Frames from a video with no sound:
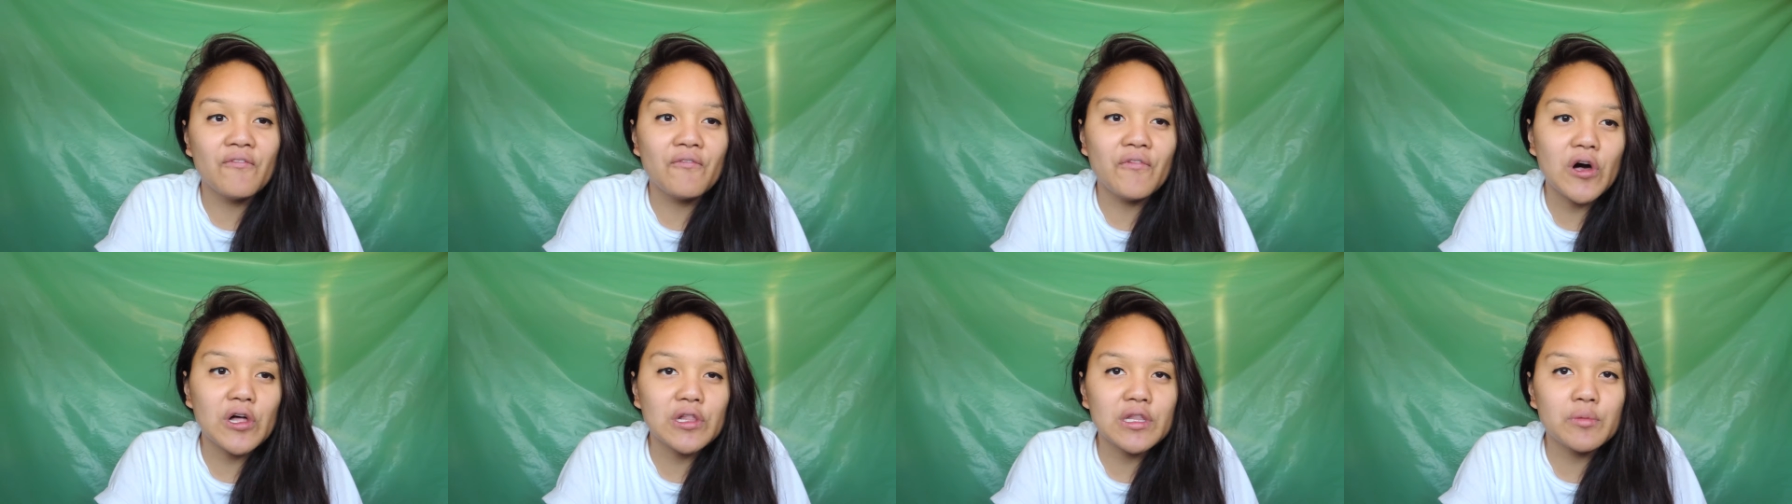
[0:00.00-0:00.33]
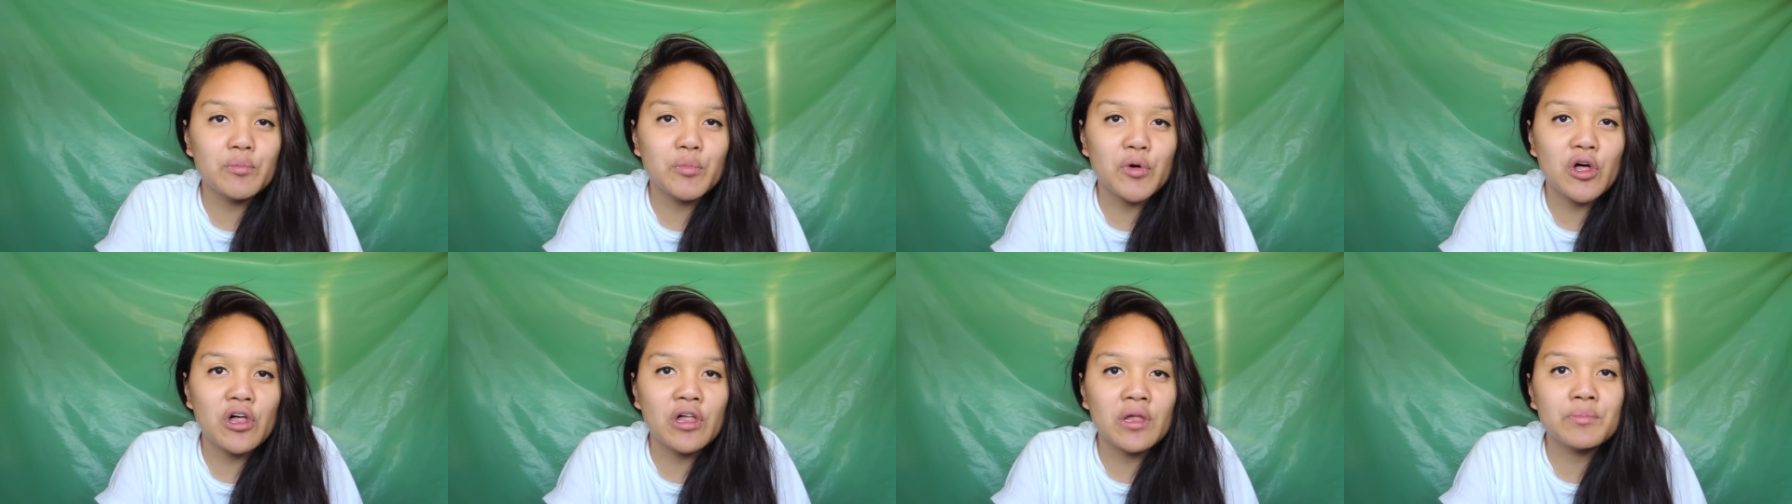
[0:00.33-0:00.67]

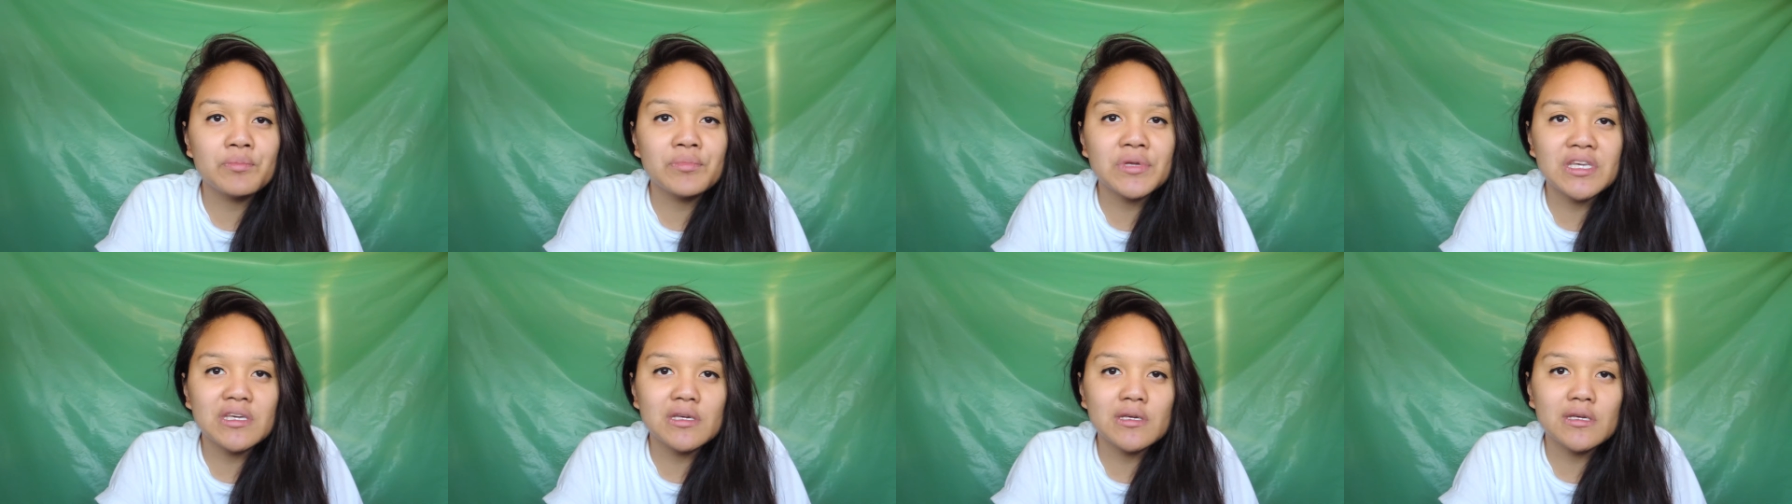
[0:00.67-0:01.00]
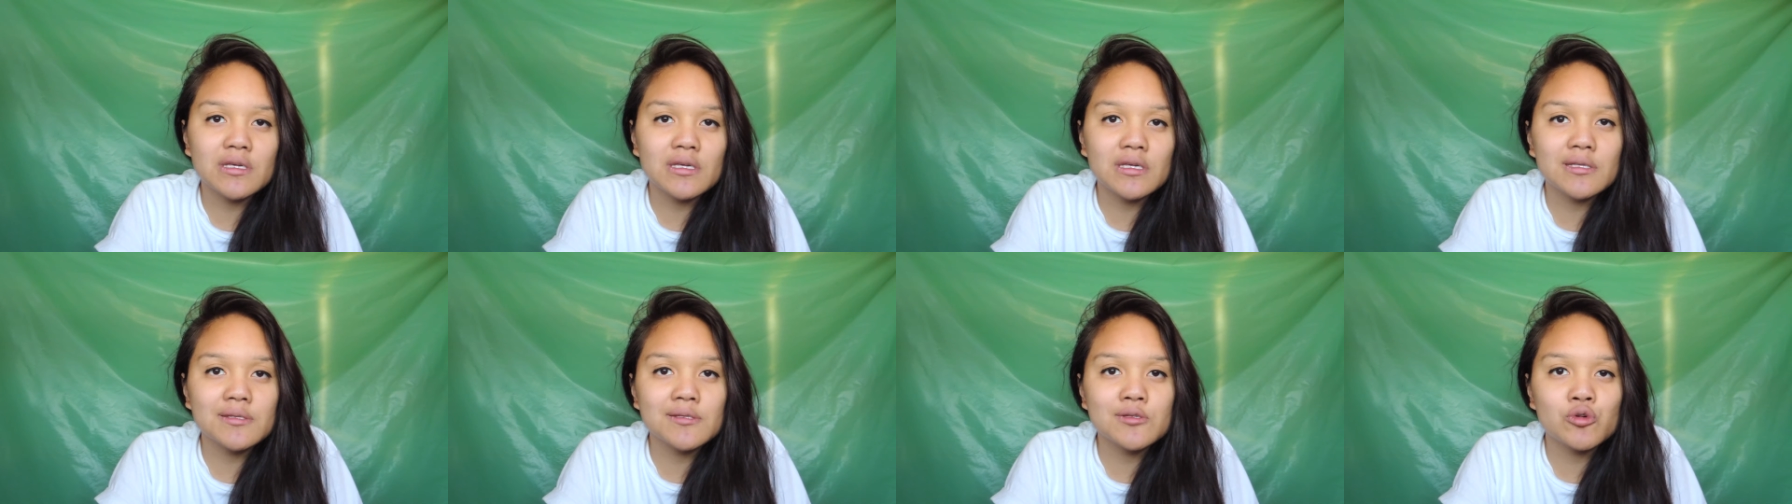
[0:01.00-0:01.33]
volleyball
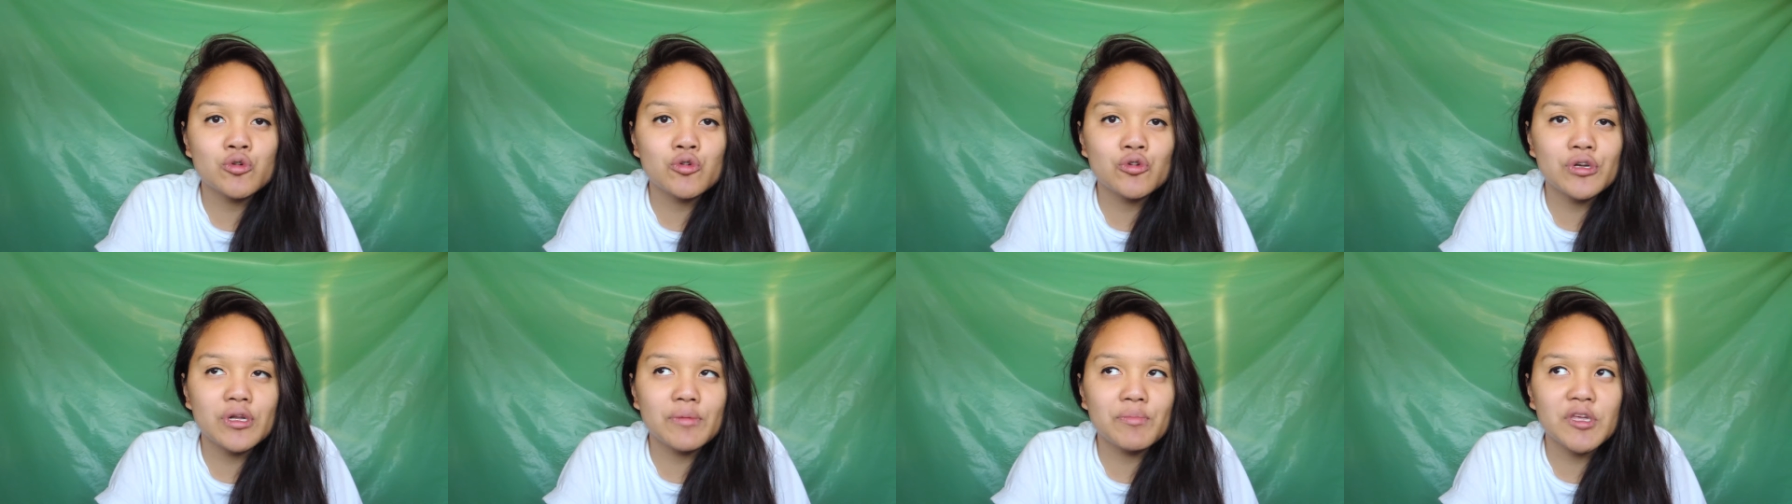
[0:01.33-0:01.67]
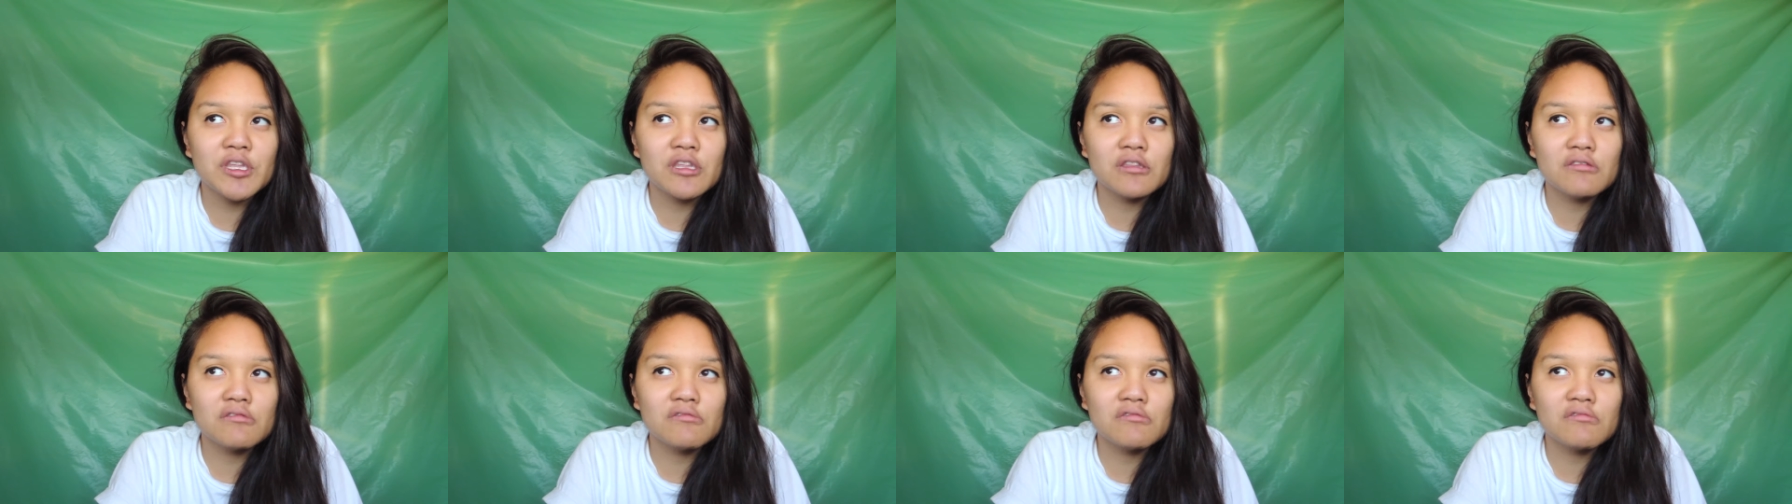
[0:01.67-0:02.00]
PE
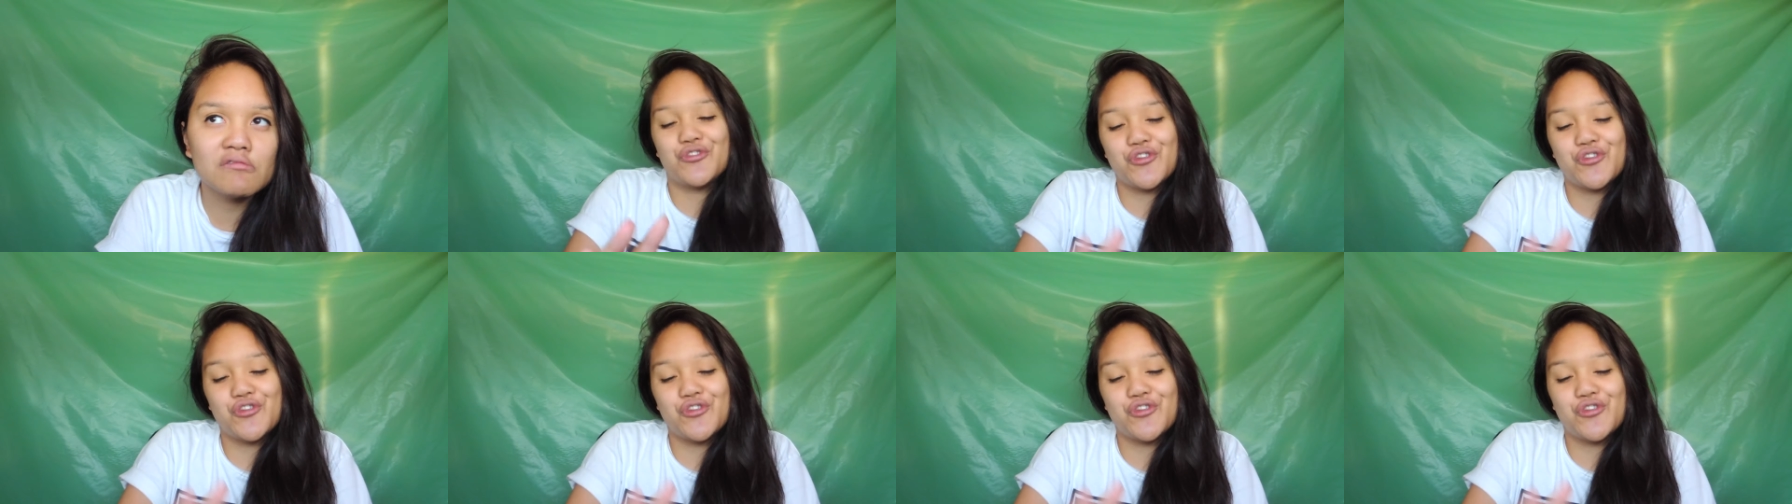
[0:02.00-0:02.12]
tournament.